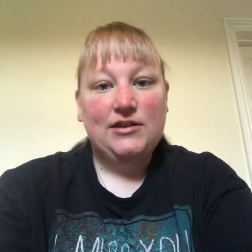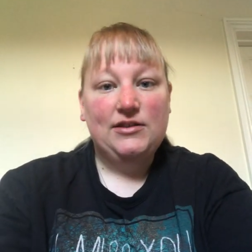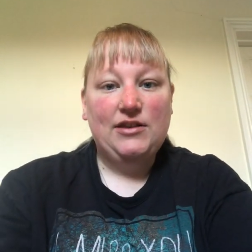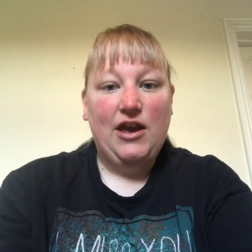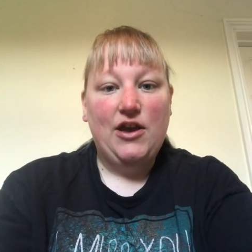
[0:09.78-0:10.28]

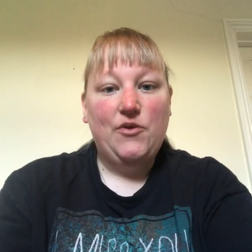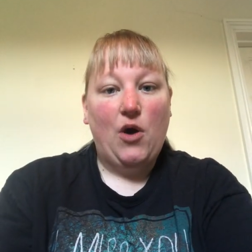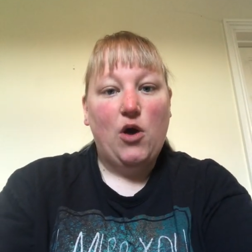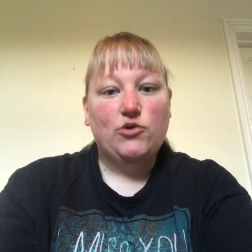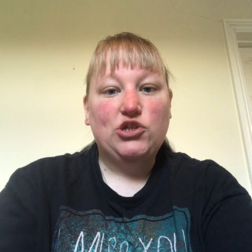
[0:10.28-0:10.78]
So
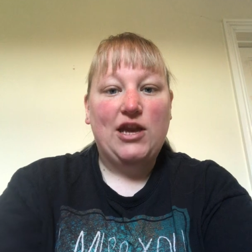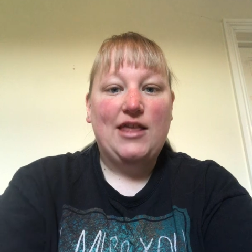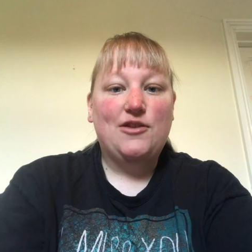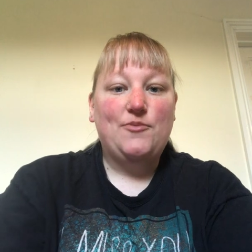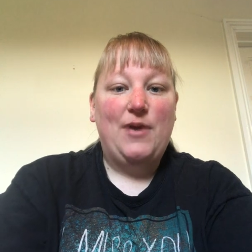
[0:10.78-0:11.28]
I'll
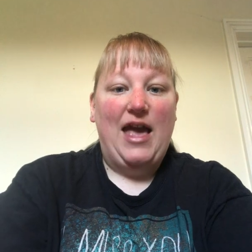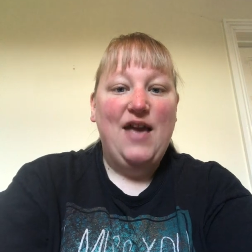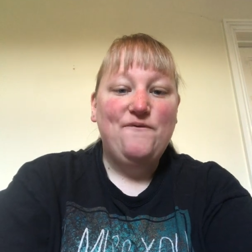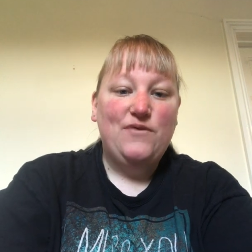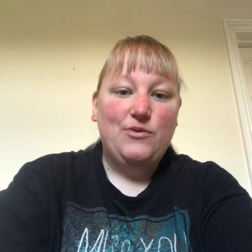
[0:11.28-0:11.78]
share them
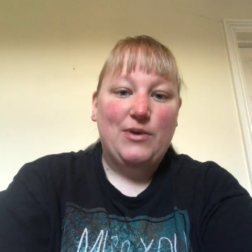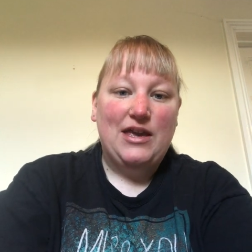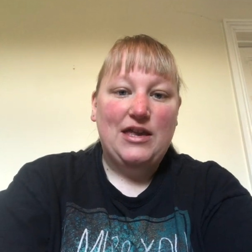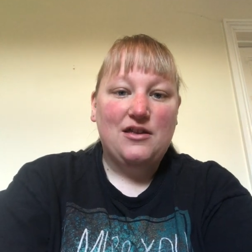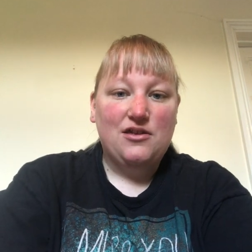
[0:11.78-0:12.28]
every
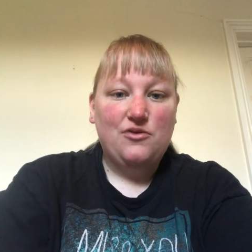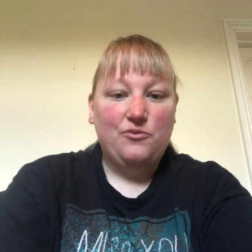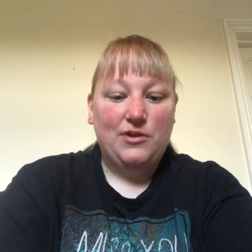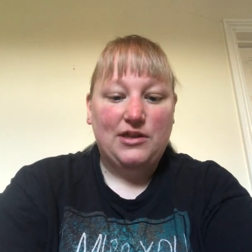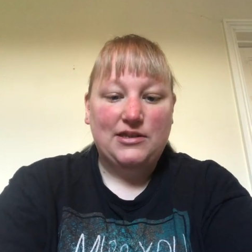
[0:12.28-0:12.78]
week
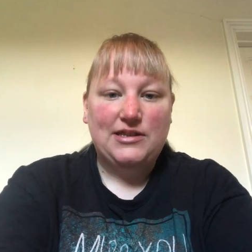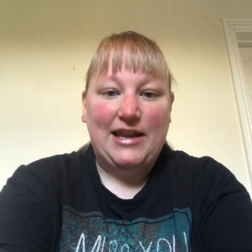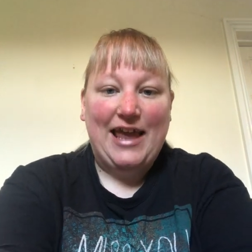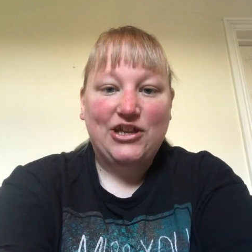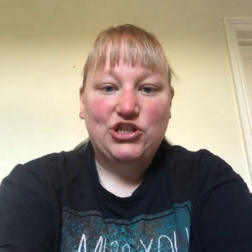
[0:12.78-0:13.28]
with a
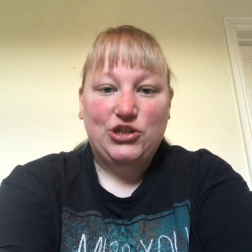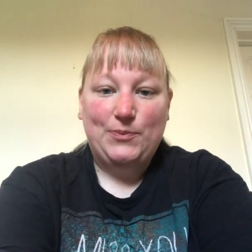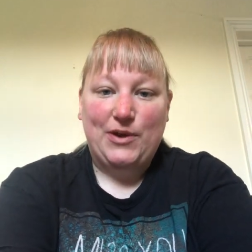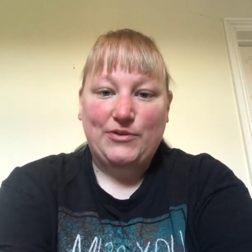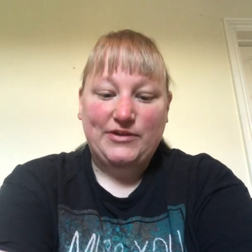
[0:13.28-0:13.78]
selection
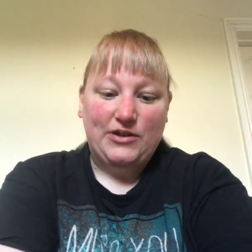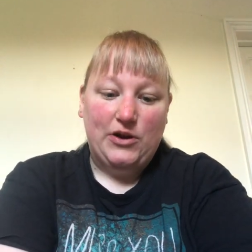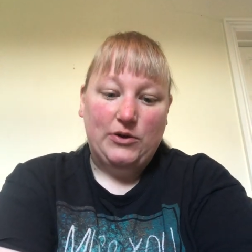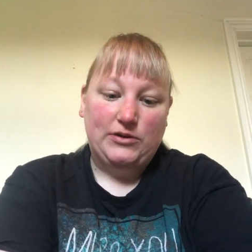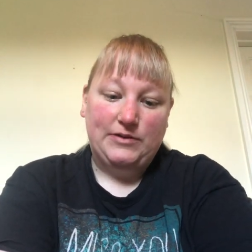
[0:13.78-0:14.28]
of
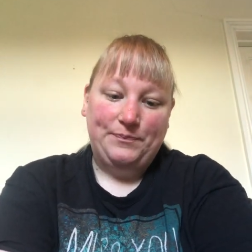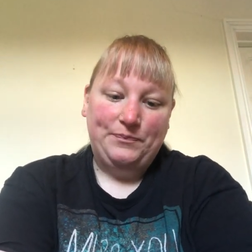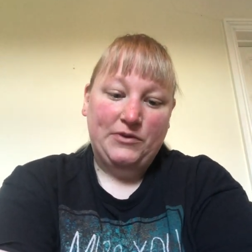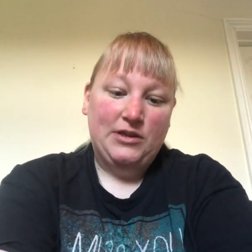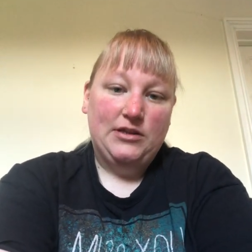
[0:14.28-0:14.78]
postcards.
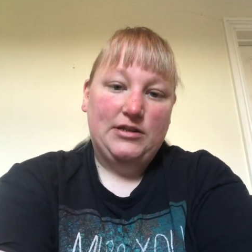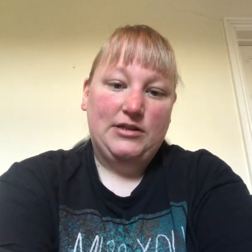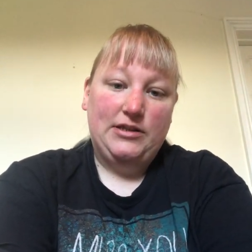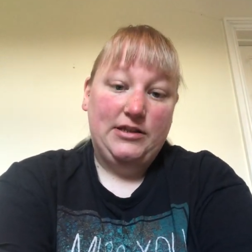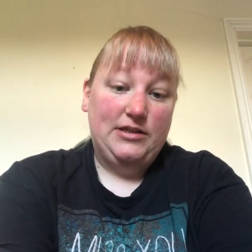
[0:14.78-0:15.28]

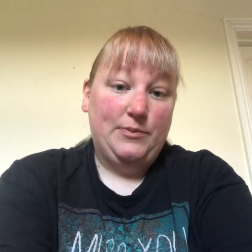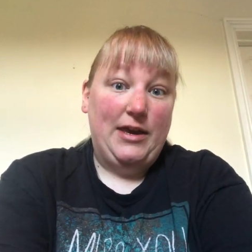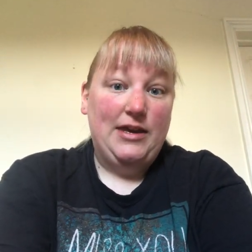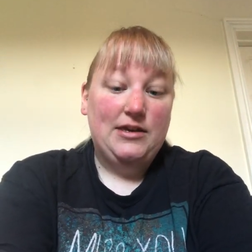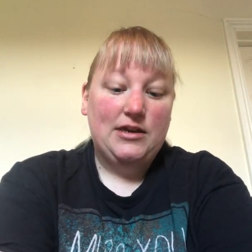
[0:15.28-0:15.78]
So this
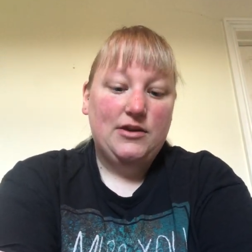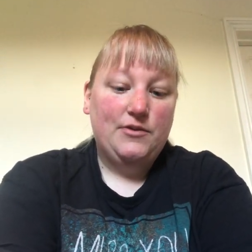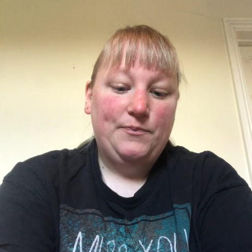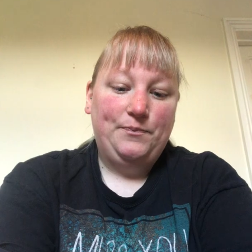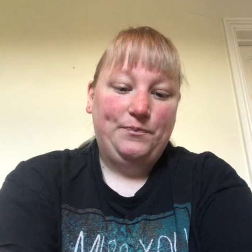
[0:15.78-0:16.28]
week
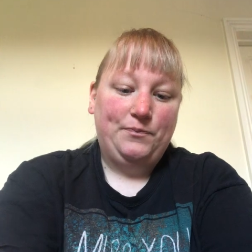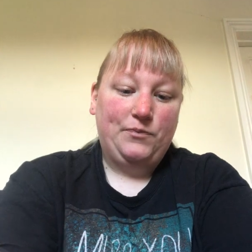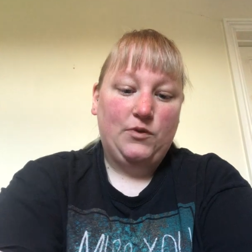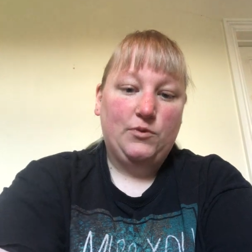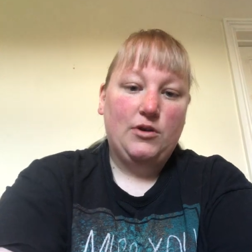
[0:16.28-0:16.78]

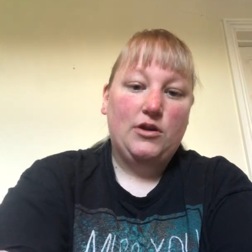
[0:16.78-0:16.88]
I'm